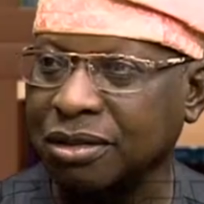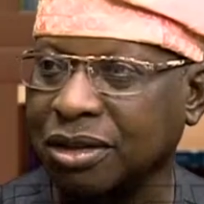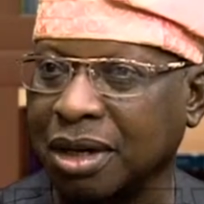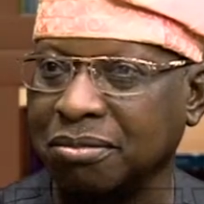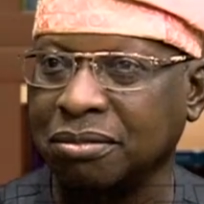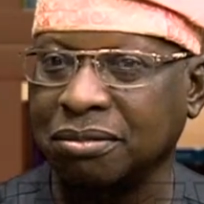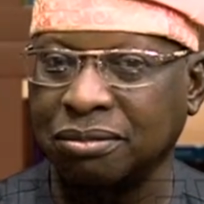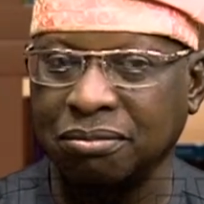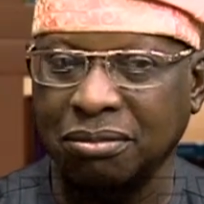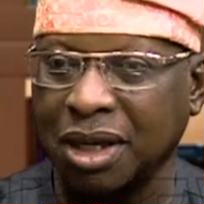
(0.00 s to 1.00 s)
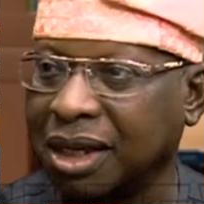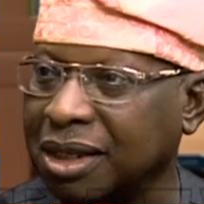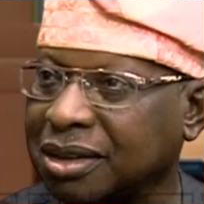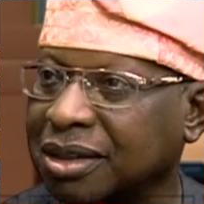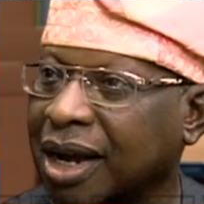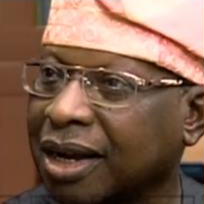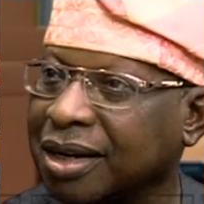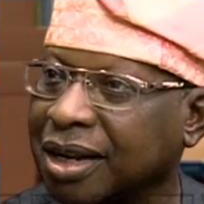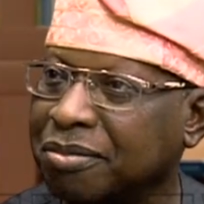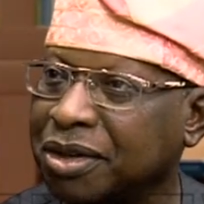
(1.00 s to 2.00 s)
how you can make it
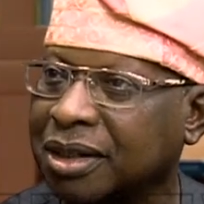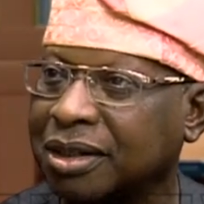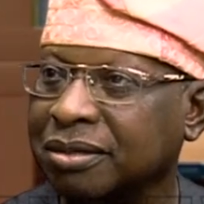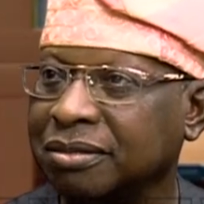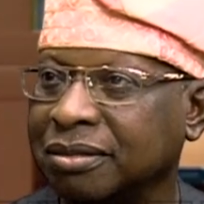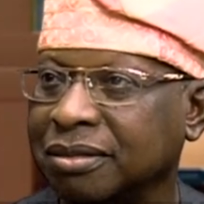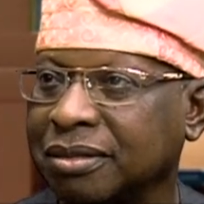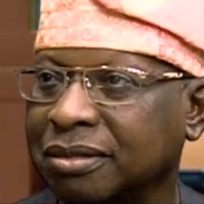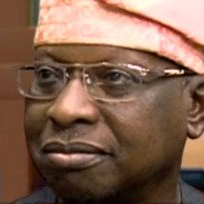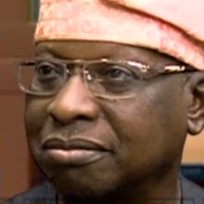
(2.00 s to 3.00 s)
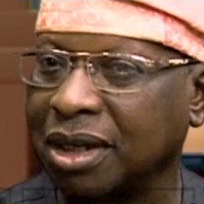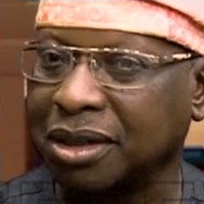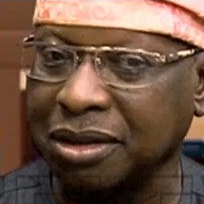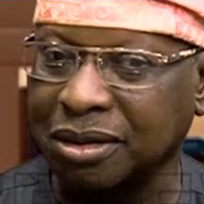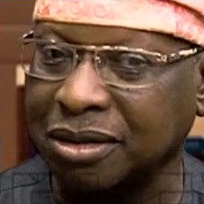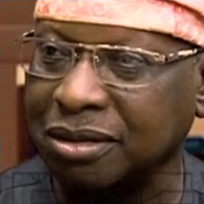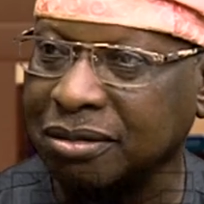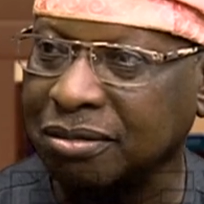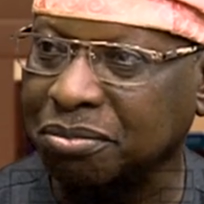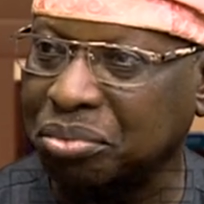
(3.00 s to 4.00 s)
academic, make
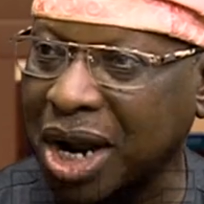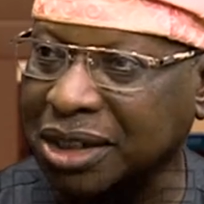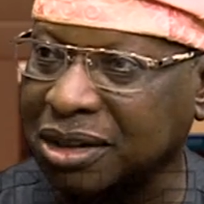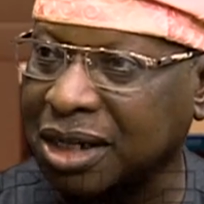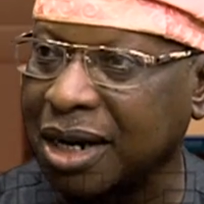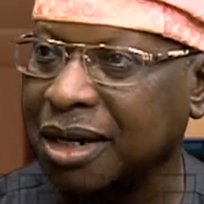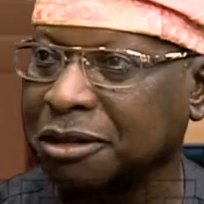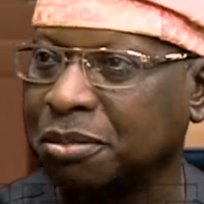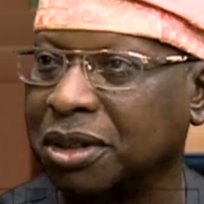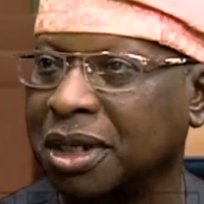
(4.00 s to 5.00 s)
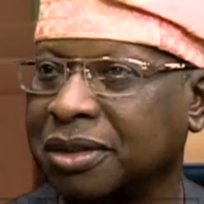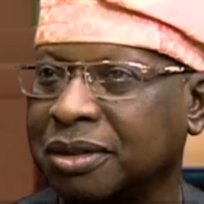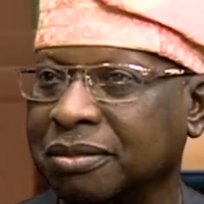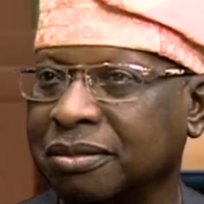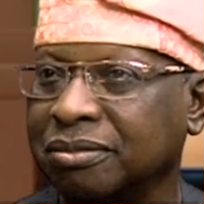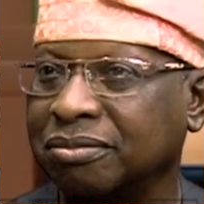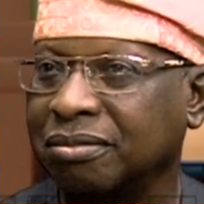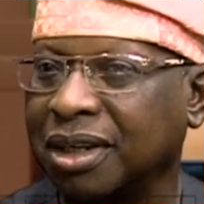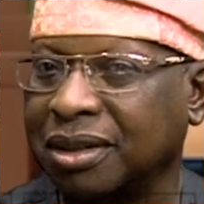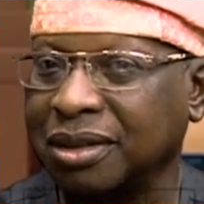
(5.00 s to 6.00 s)
it practical experience,
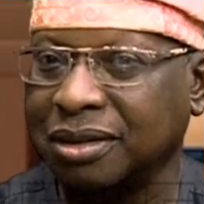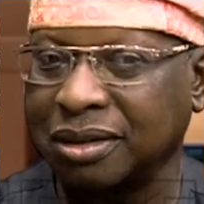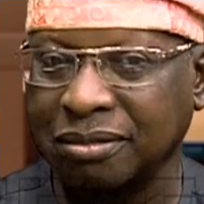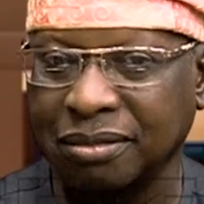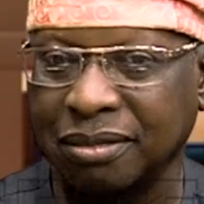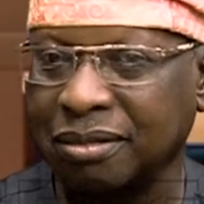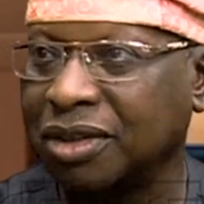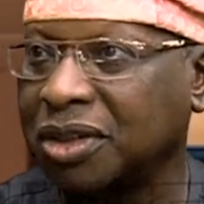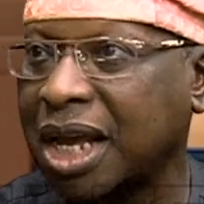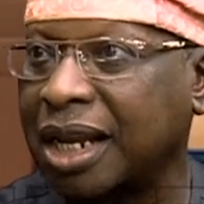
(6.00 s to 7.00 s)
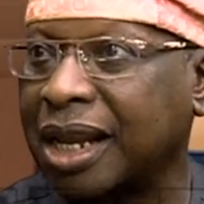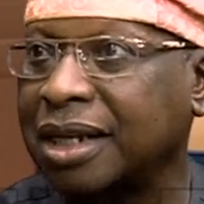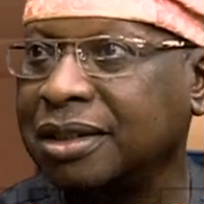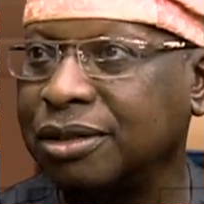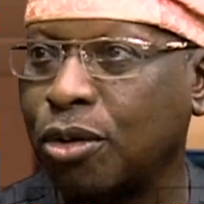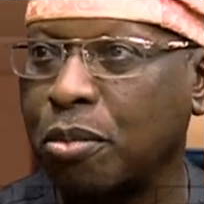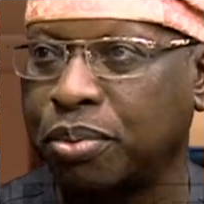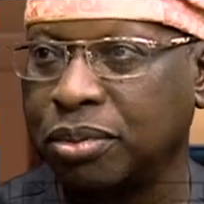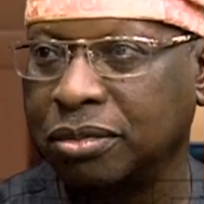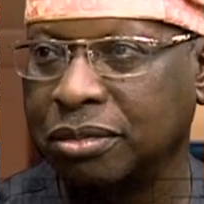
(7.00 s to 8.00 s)
make it because I learned the rope.